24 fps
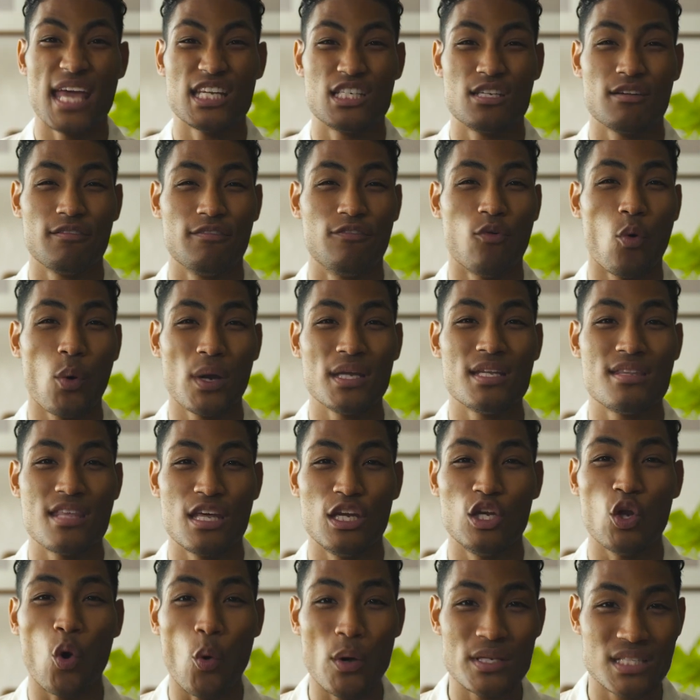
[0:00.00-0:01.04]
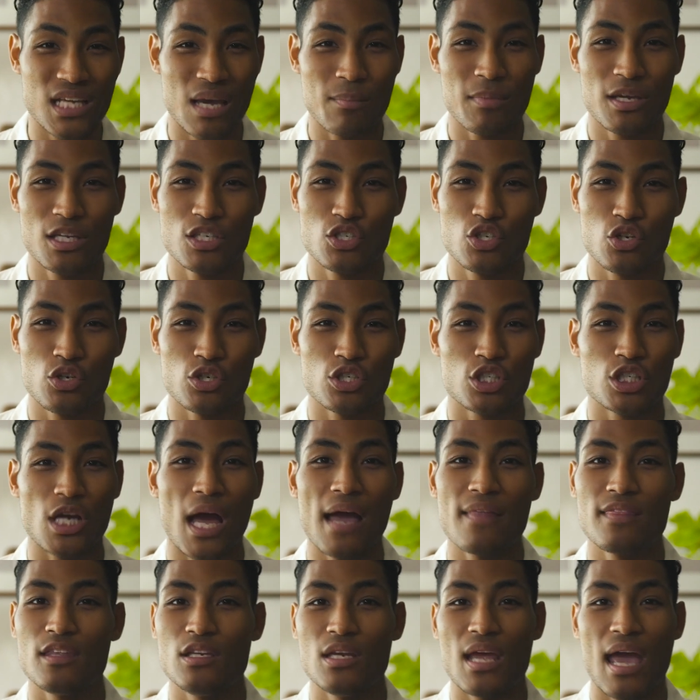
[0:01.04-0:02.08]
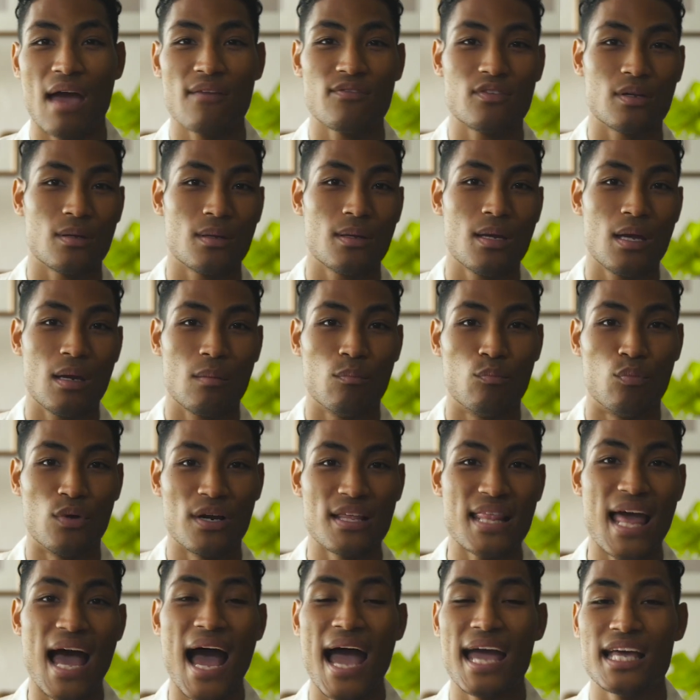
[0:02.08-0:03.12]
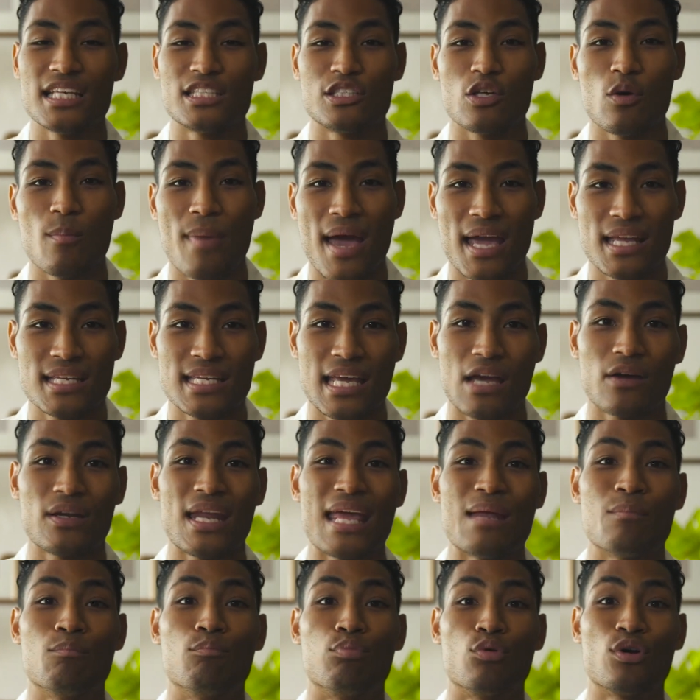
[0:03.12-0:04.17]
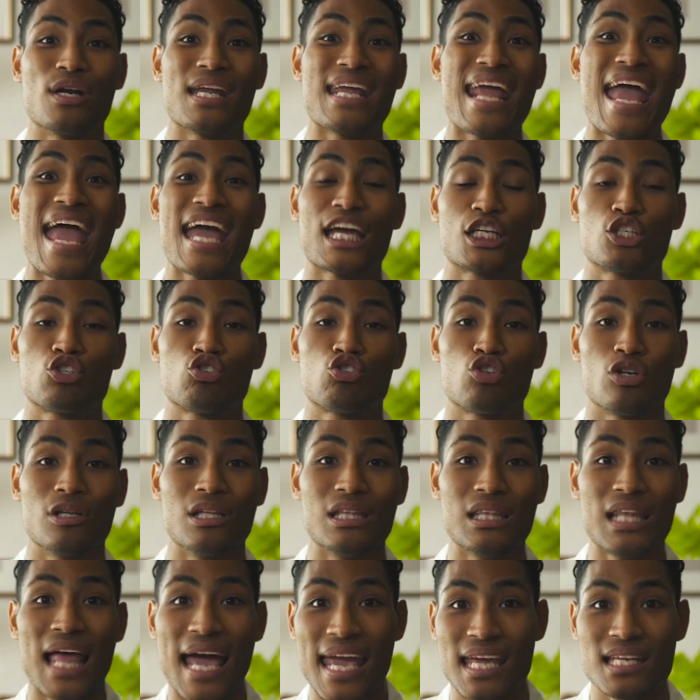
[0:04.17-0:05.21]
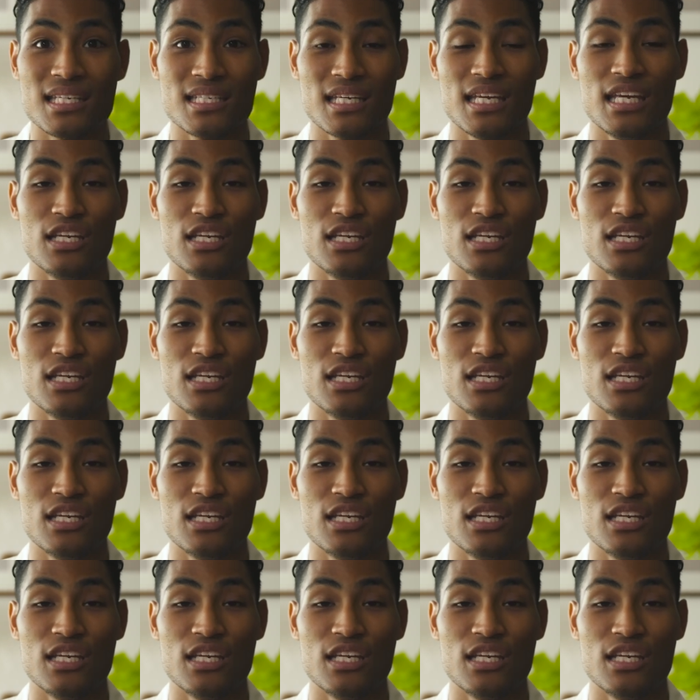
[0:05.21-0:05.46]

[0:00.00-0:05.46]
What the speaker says: and to avoid the noise coming into your shot, then you have to bring the ISO back down and bring extra light